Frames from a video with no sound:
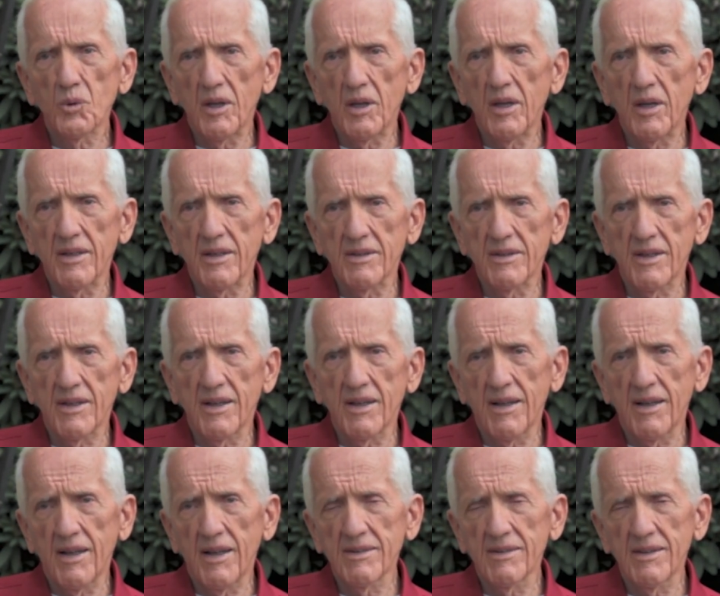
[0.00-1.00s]
they added the
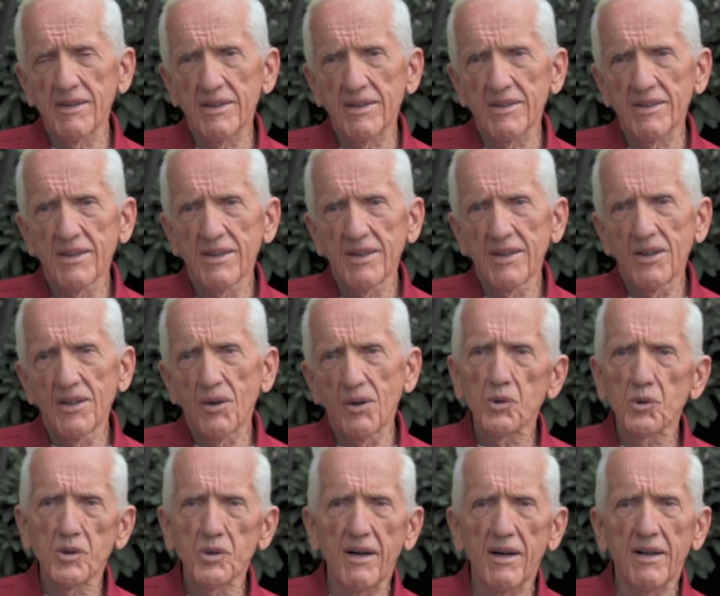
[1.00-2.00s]
headline
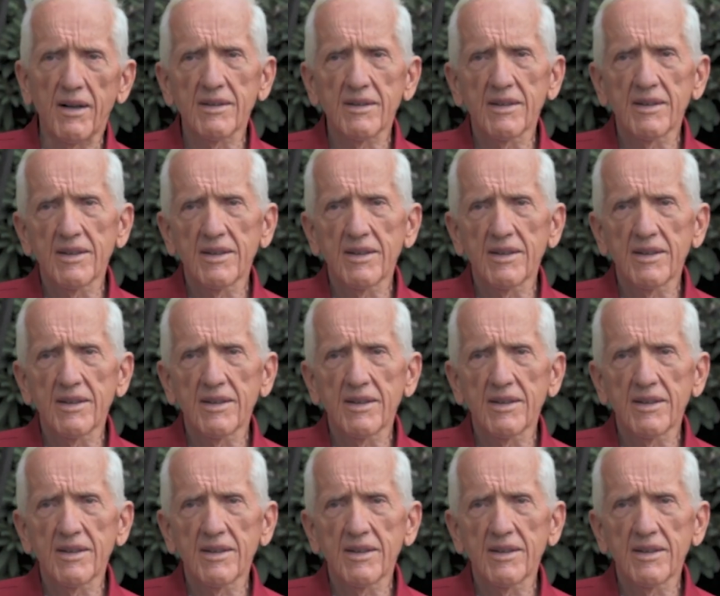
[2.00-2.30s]
or not.